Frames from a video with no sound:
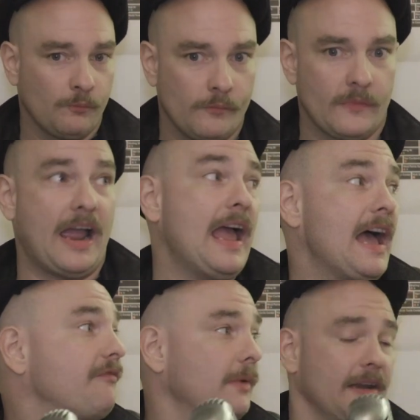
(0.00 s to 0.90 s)
I have
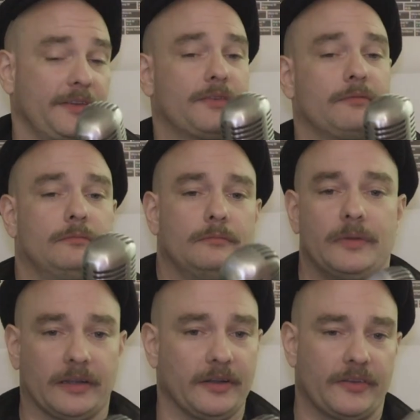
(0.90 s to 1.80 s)
minis
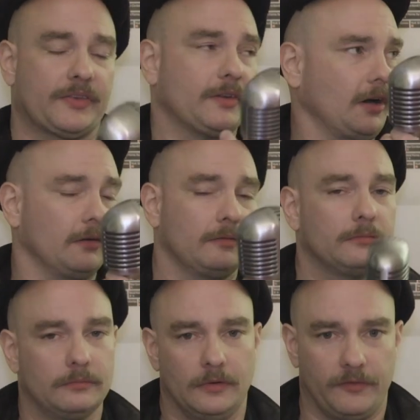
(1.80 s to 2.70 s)
because, you know,
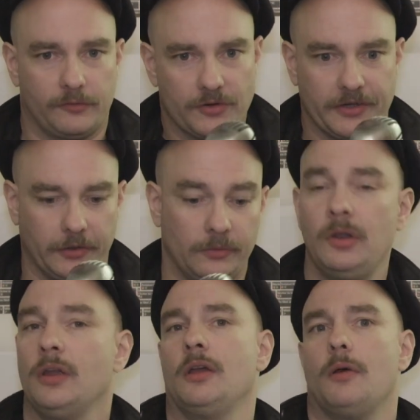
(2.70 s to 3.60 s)
of course I do.
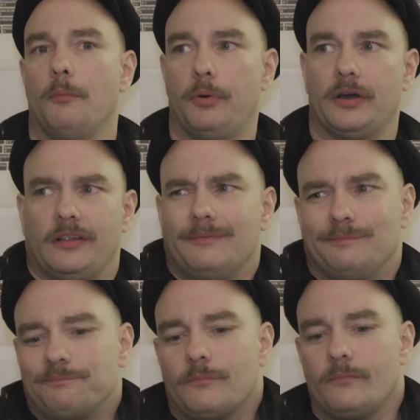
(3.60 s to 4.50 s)
But
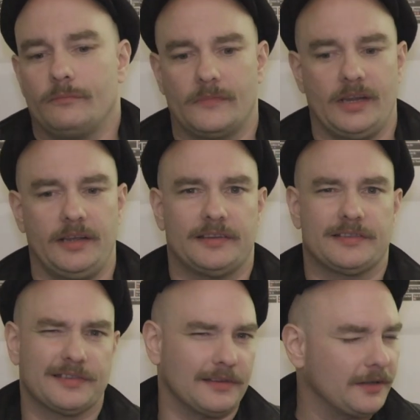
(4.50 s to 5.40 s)

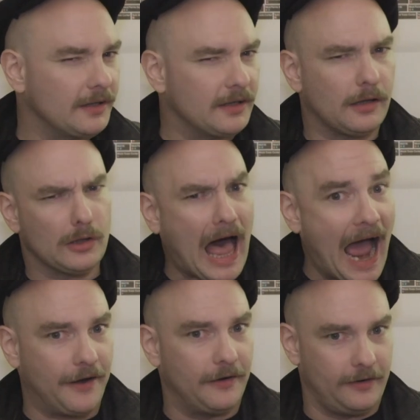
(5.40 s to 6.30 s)
it's a lot,
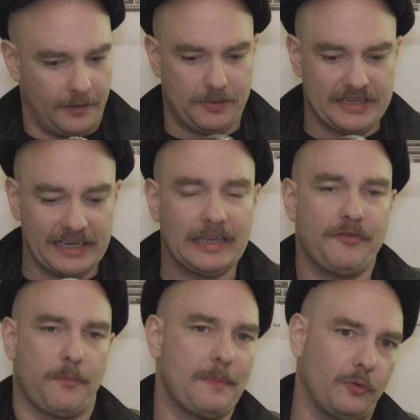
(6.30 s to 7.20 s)
particularly for
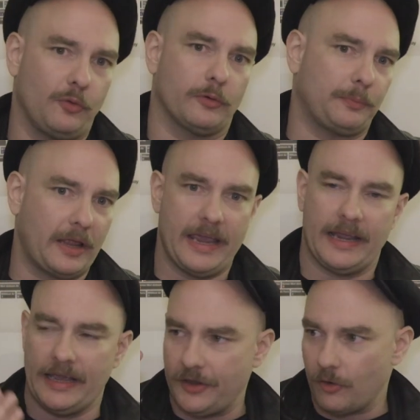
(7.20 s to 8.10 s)
people who are playing
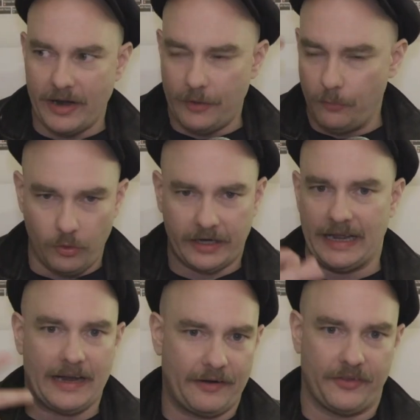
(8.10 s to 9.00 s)
and they're already working
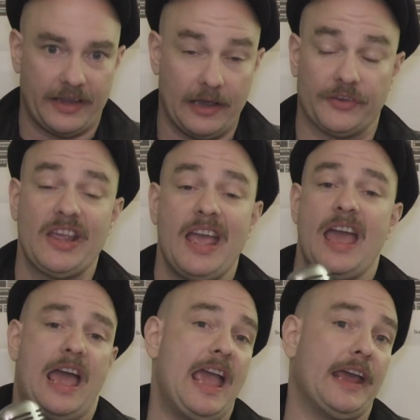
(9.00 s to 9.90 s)
out everything else.
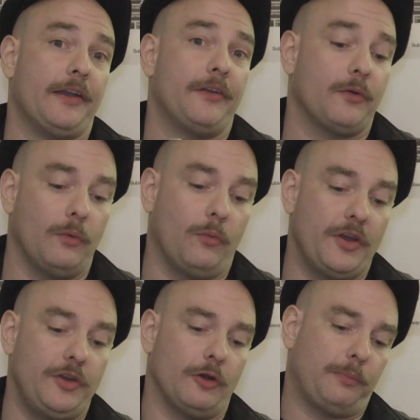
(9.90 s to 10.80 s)
And when
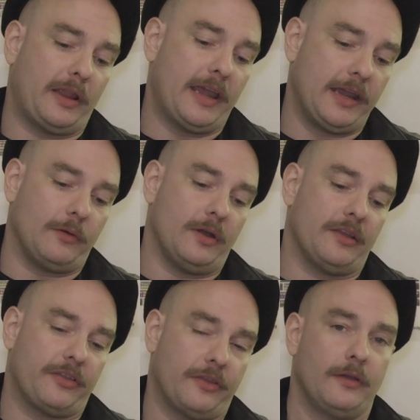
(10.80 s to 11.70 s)
you're playing
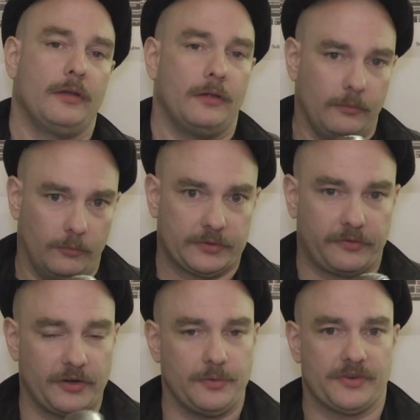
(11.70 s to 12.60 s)
with what's
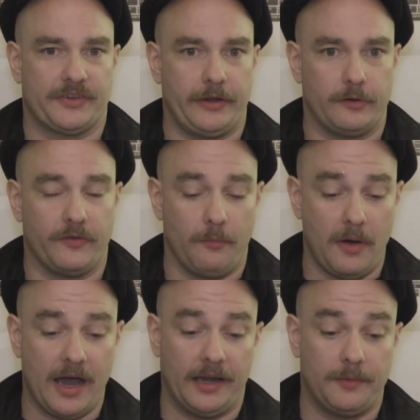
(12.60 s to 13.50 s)
referred to as theater of the
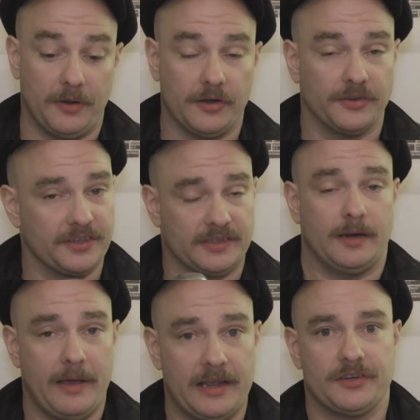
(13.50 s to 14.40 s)
mind, because it's an
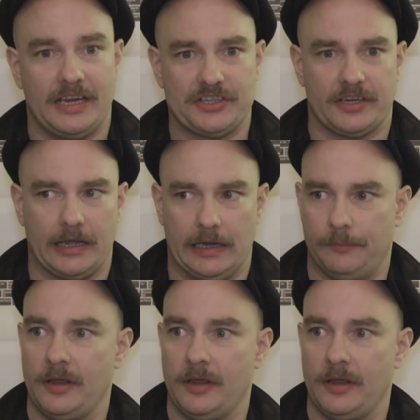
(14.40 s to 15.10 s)
imagination game,